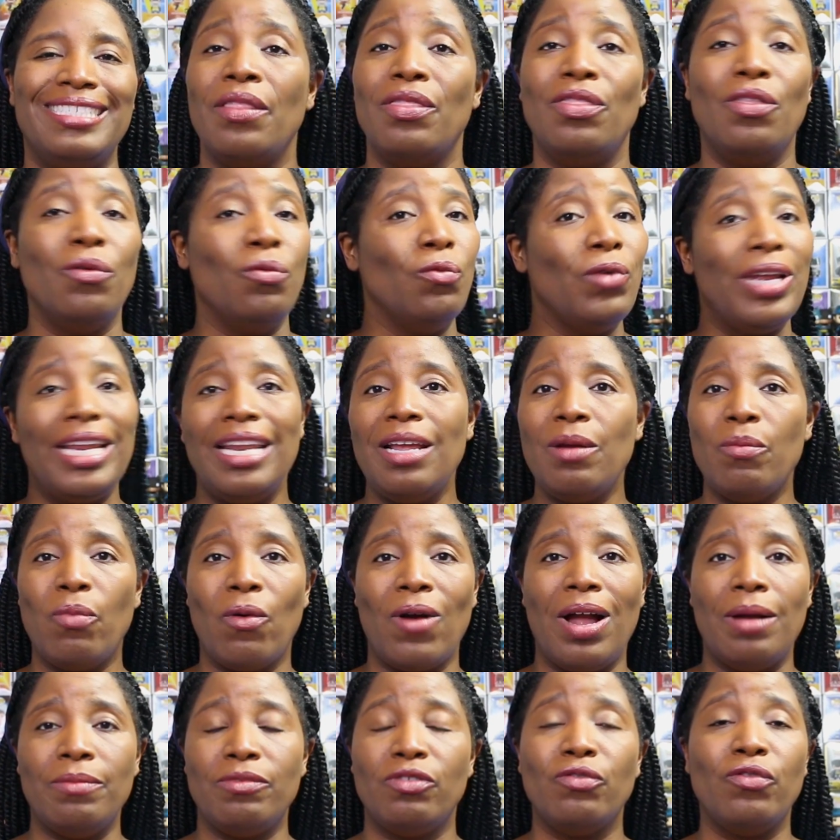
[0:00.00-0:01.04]
The reading
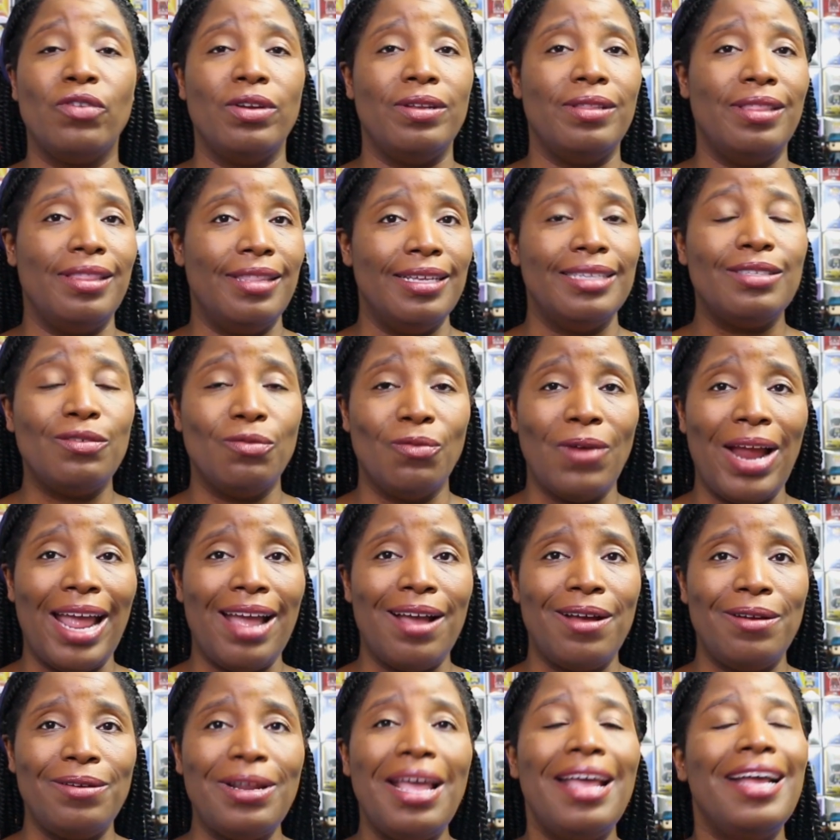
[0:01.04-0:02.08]
prompts for this
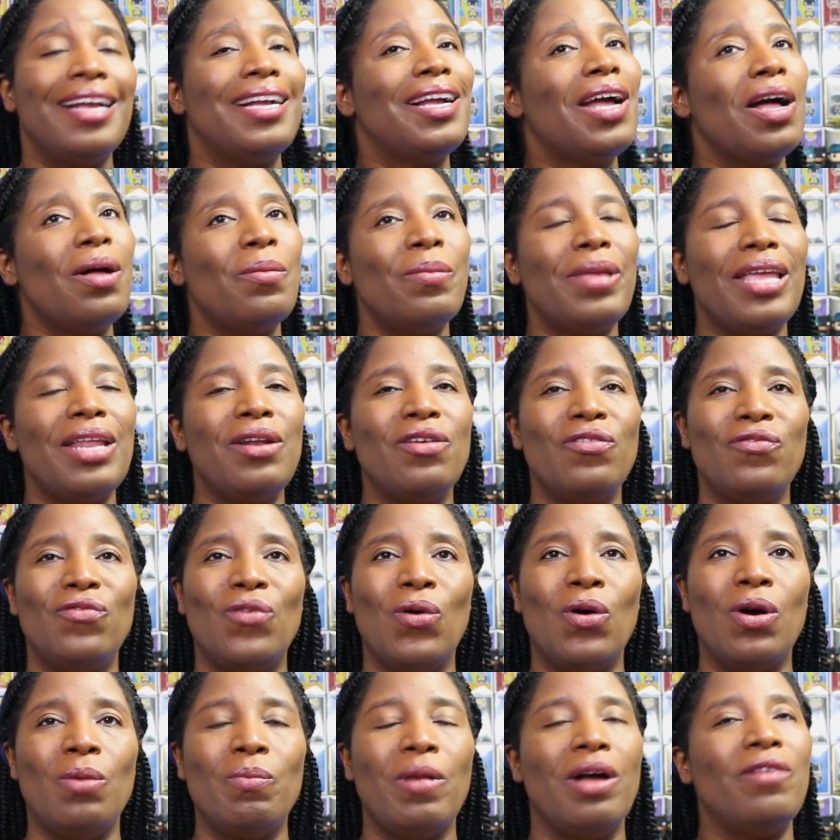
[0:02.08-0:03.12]
round come in a
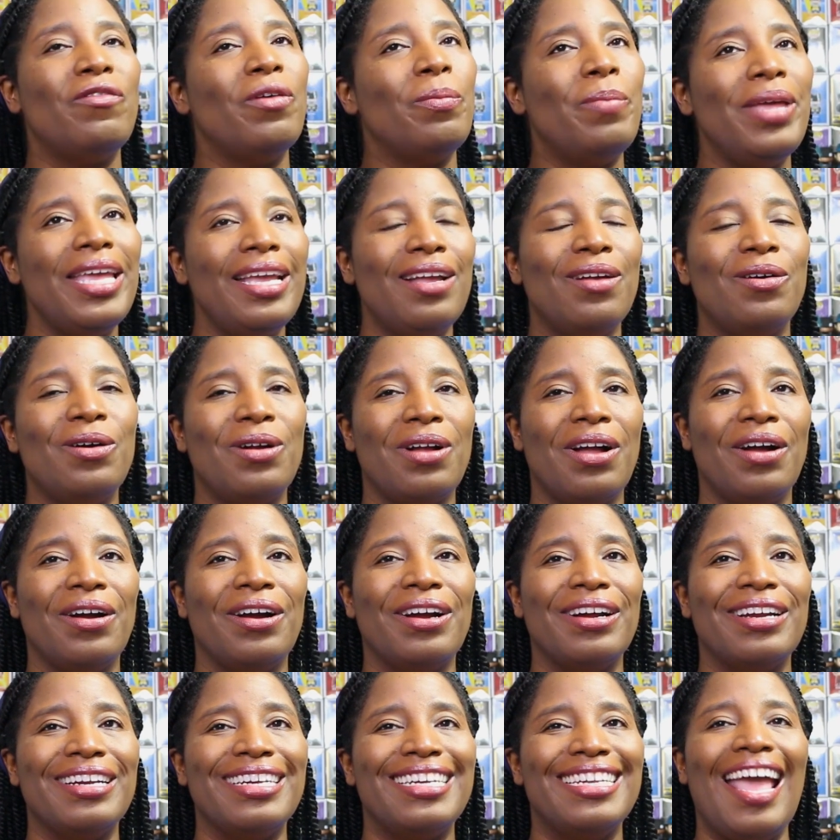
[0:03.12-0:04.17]
form of a bingo
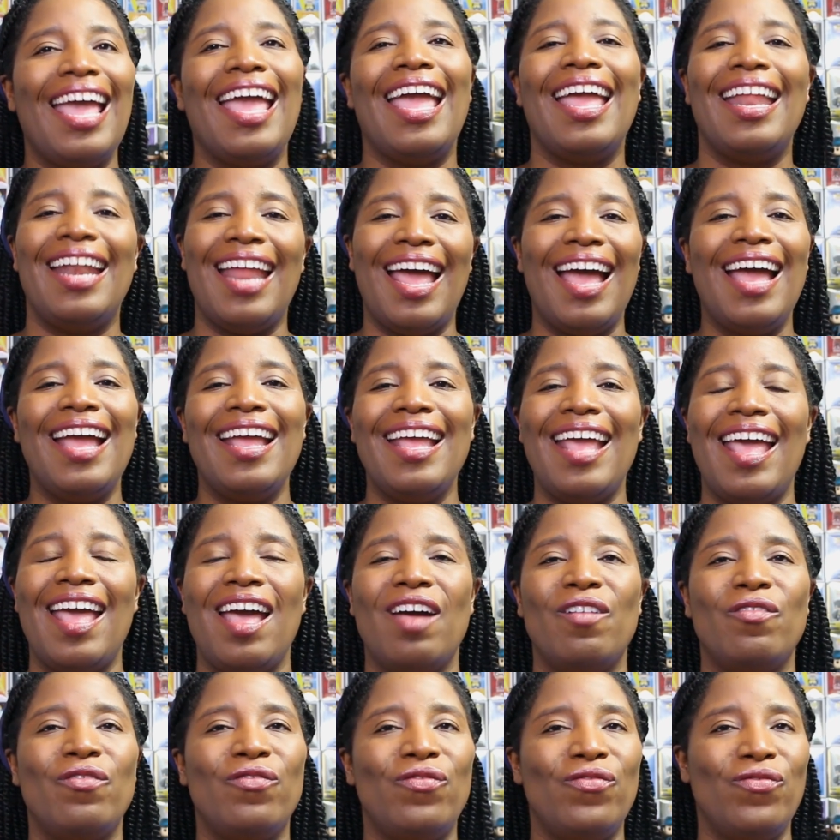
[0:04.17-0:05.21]
card, and I
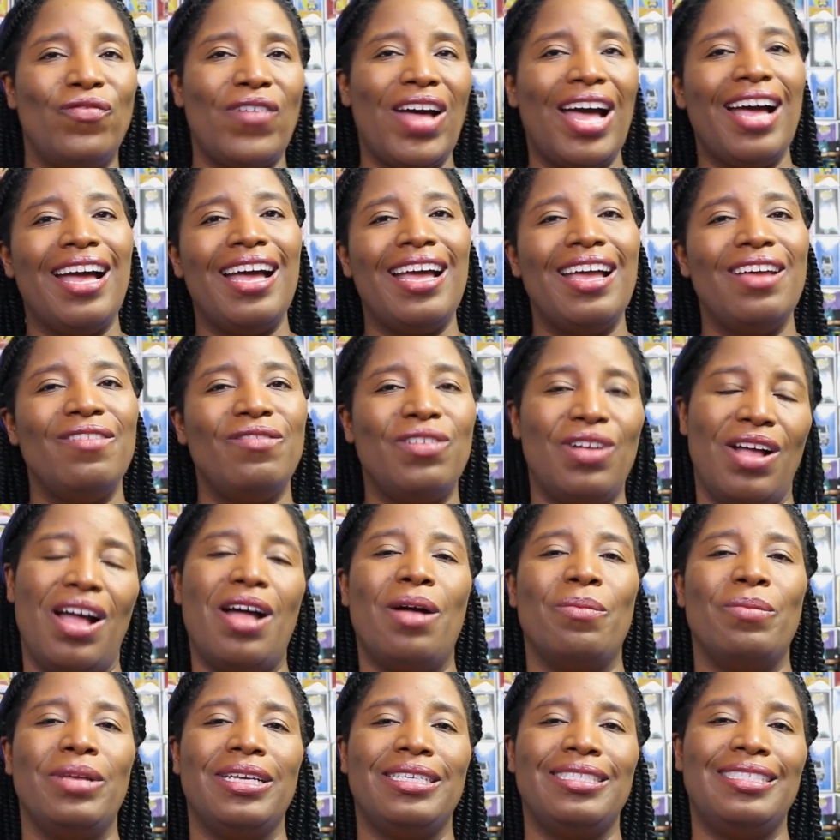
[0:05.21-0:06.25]
have 5
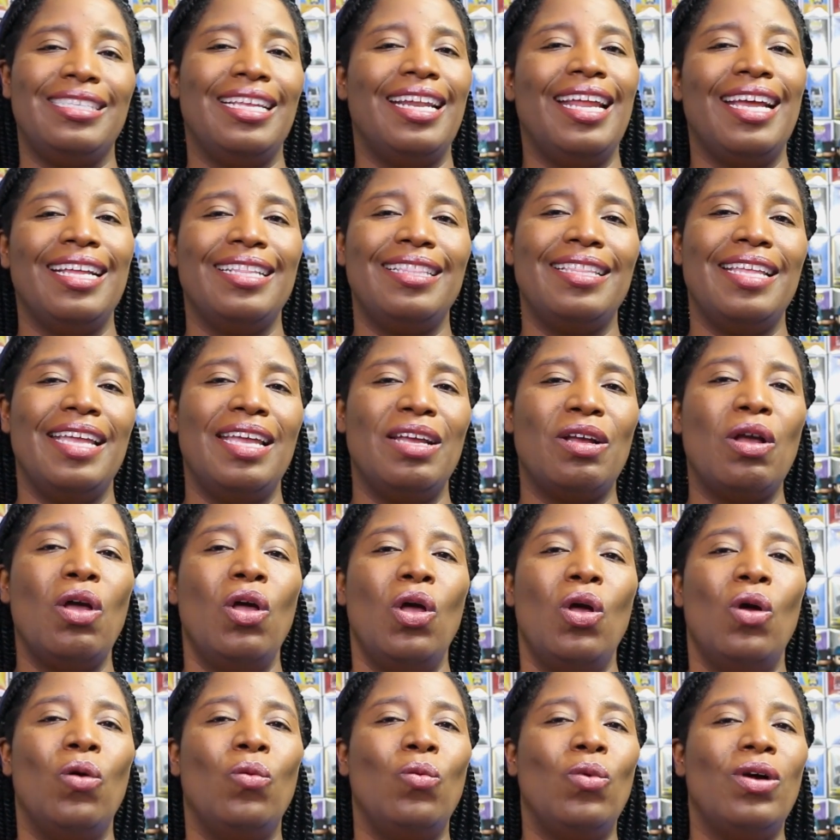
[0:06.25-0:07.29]
comics that I think
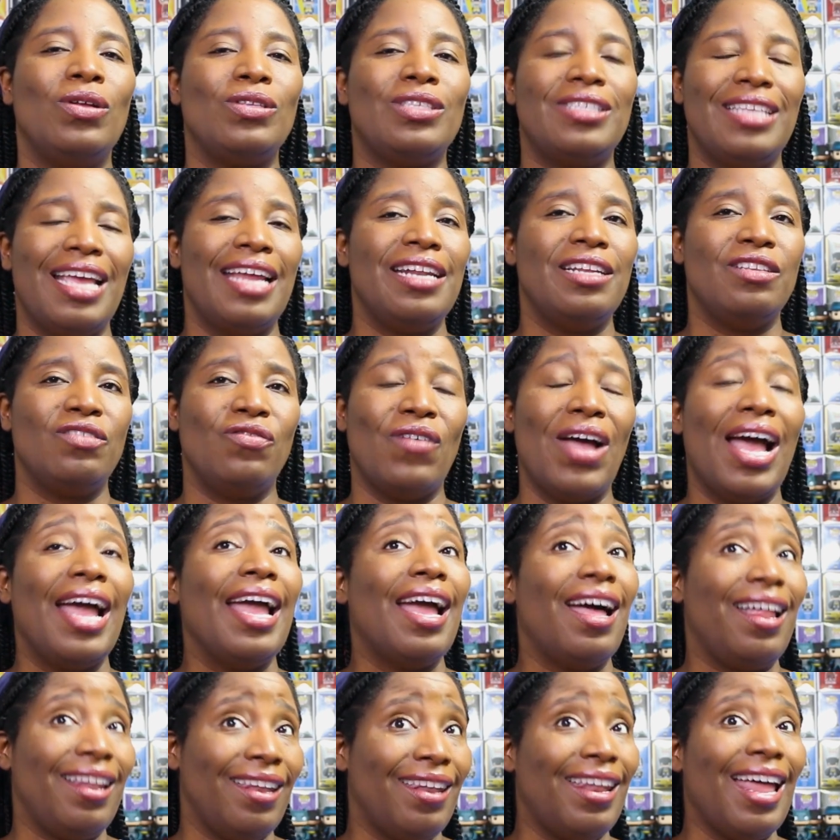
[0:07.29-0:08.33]
will satisfy
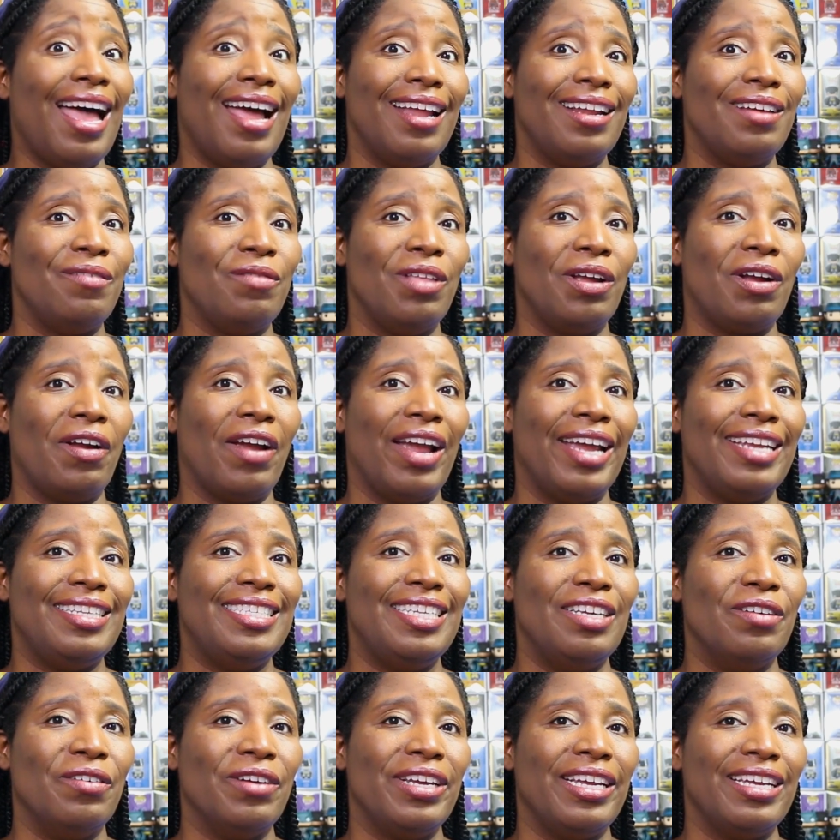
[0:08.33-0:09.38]
a lot of the
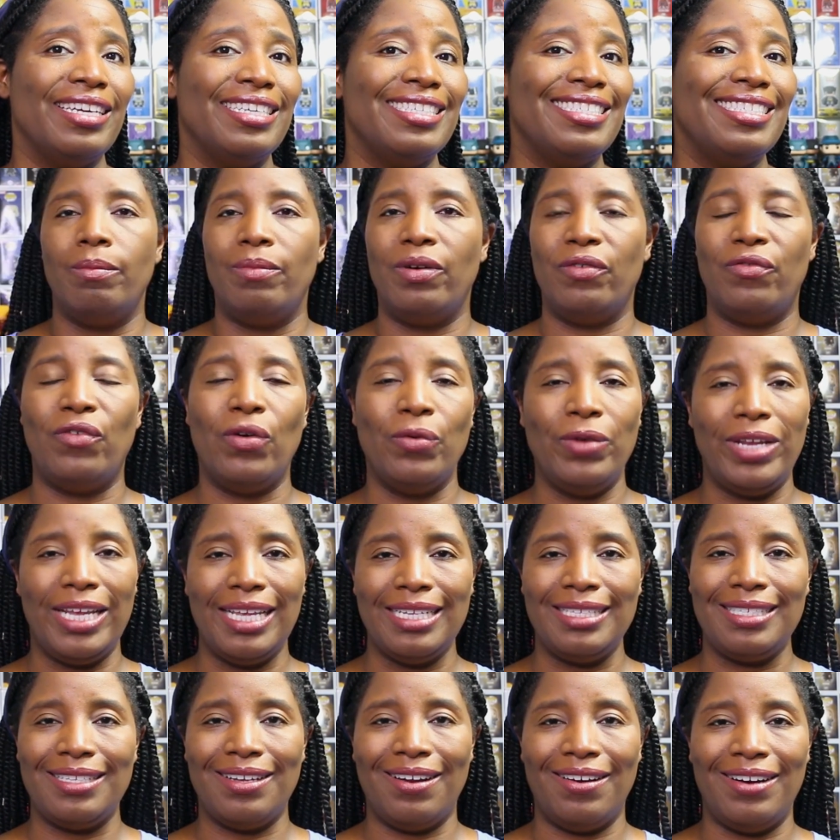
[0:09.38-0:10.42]
criteria. Before we
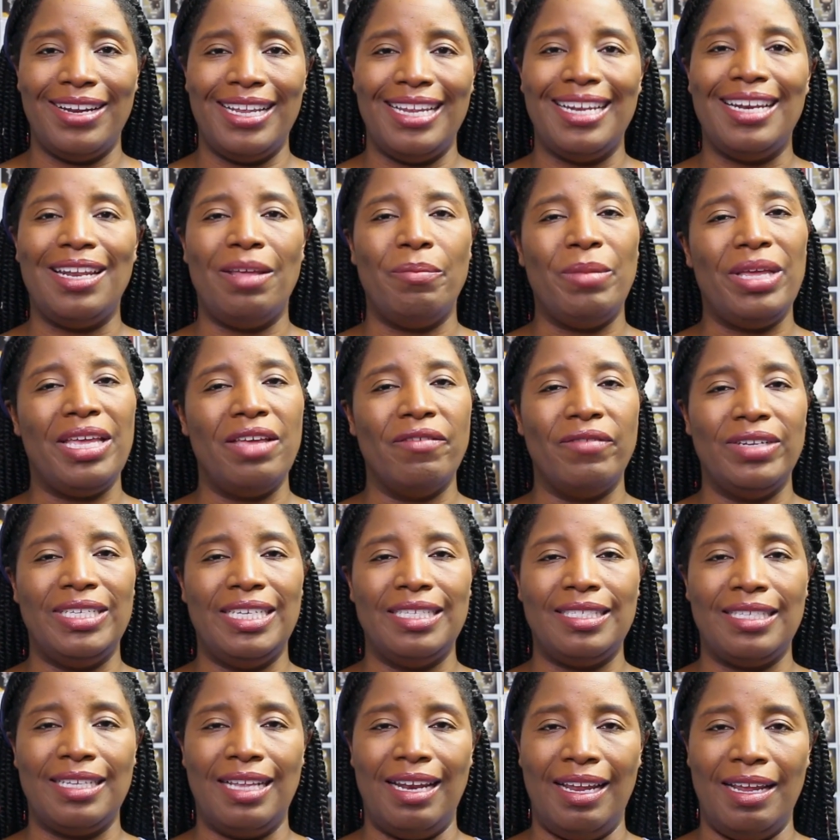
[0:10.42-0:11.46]
get started, let me give a
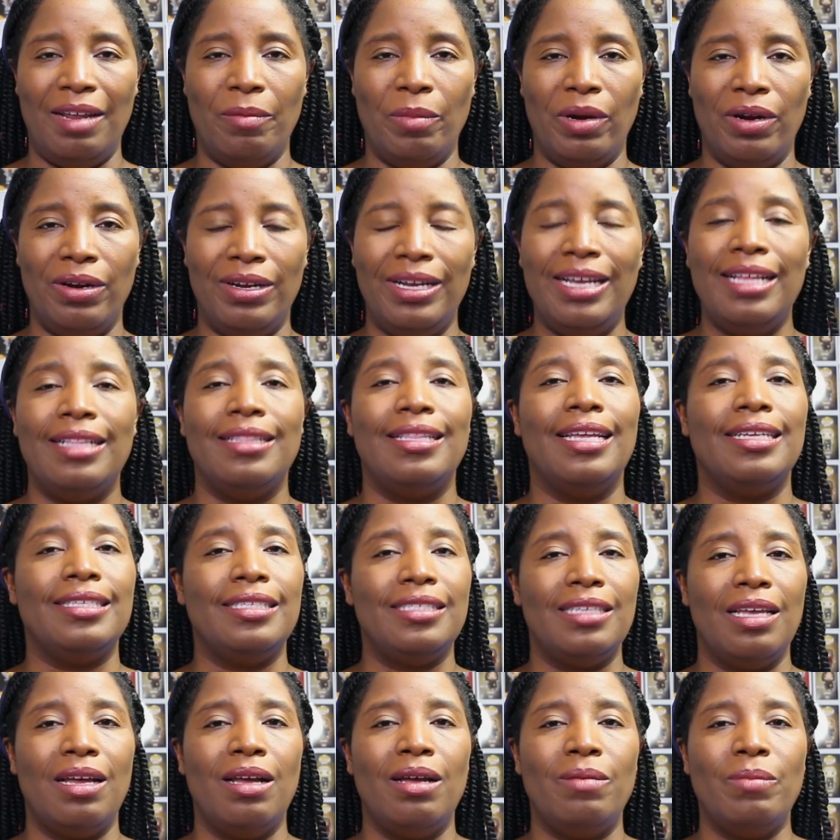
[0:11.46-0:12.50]
disclaimer that
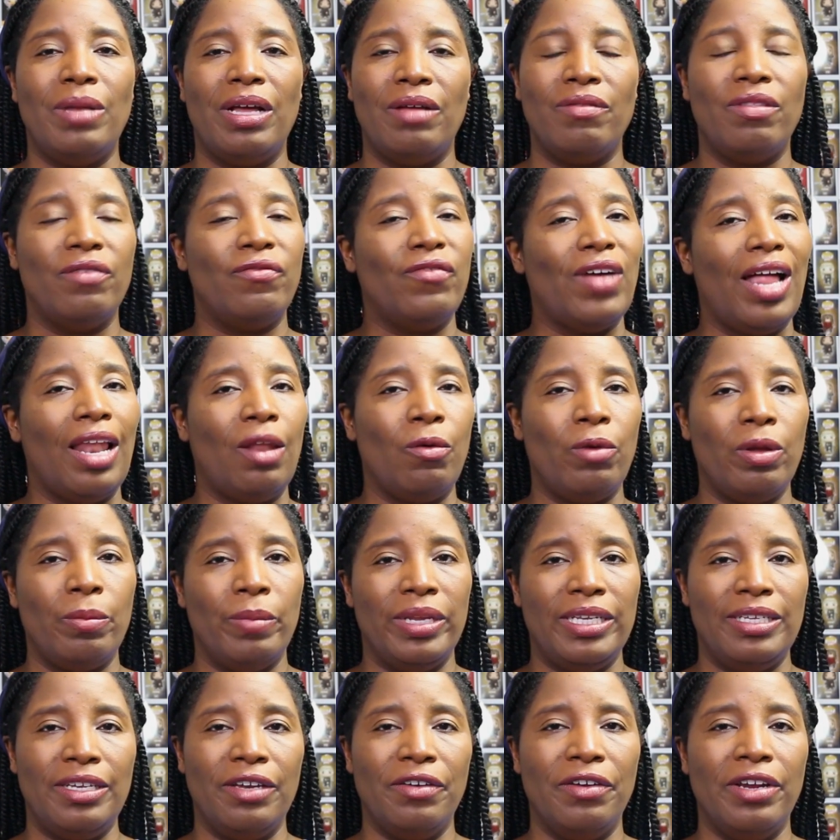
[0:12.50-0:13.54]
some of the following
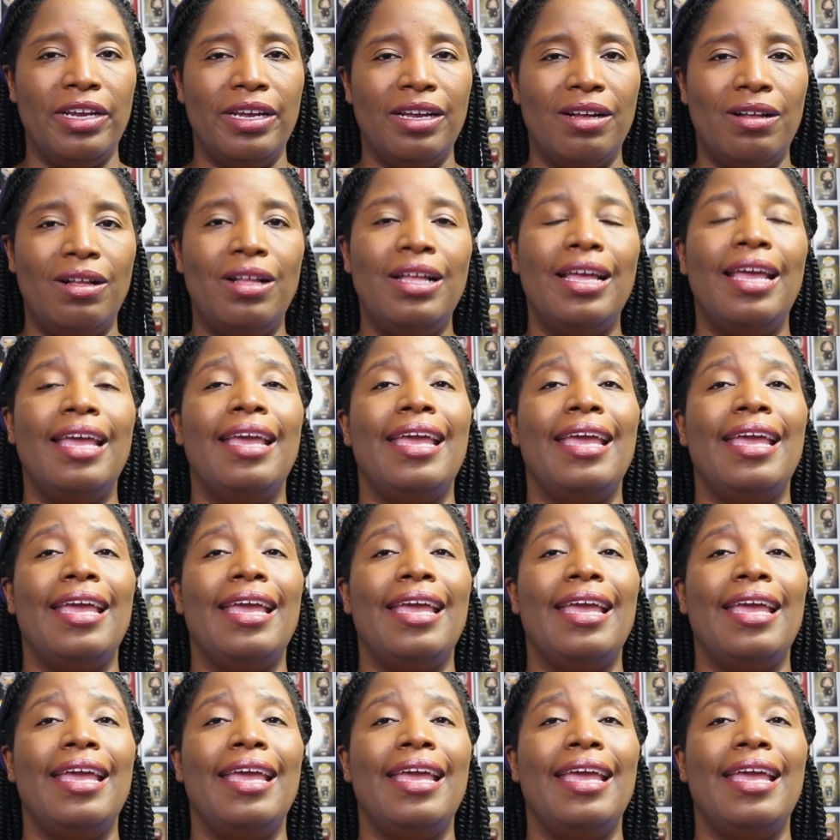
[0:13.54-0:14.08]
material